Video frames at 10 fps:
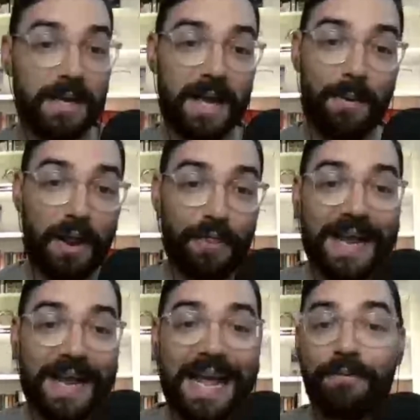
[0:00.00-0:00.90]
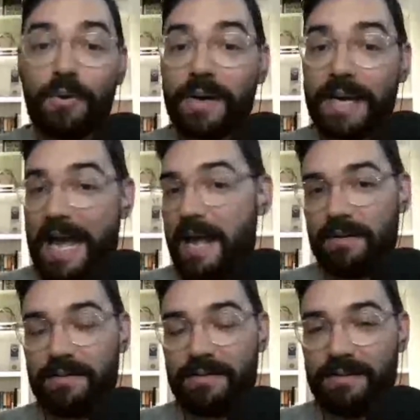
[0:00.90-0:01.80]
And I want to thank everyone again
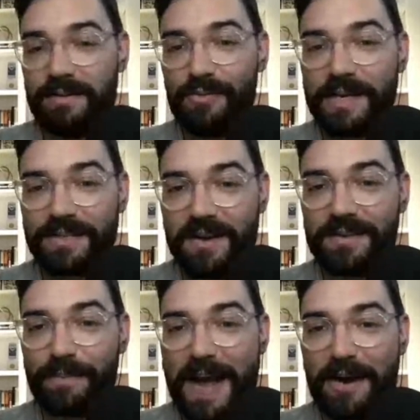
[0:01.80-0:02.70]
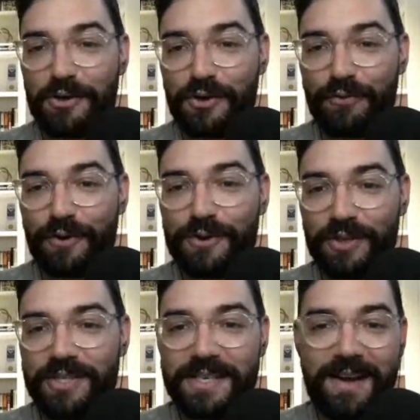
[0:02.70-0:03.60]
who makes Locked On Packers your first
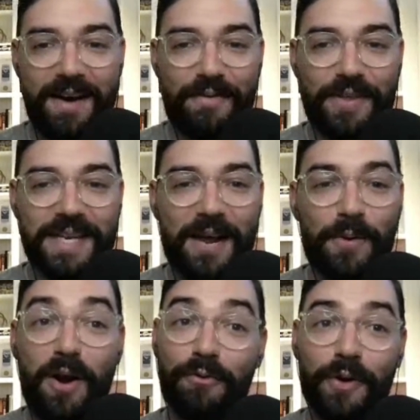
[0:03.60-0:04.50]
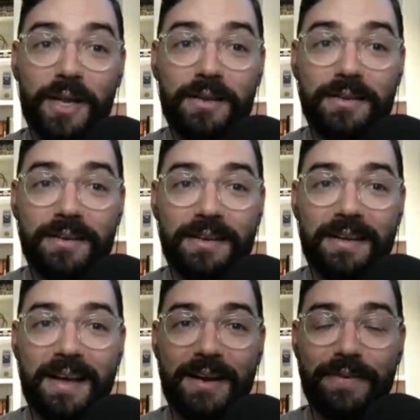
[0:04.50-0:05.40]
listen of the day. We are free
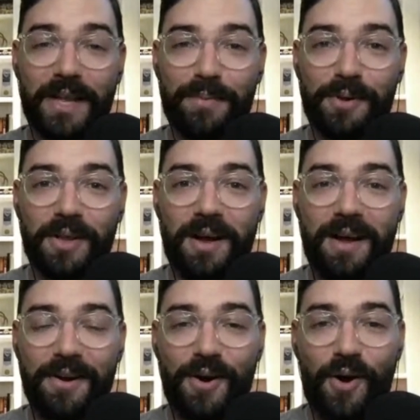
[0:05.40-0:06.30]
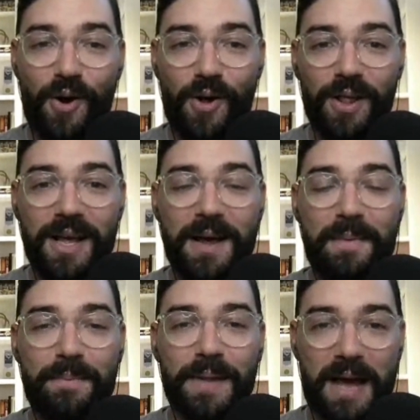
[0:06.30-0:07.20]
and available on all
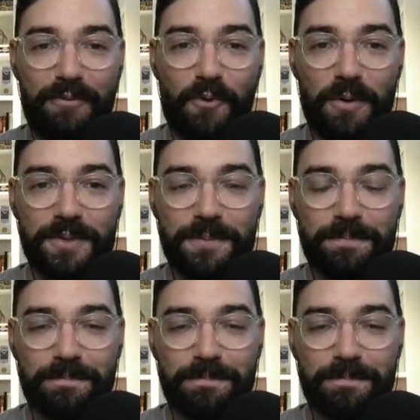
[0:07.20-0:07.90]
platforms.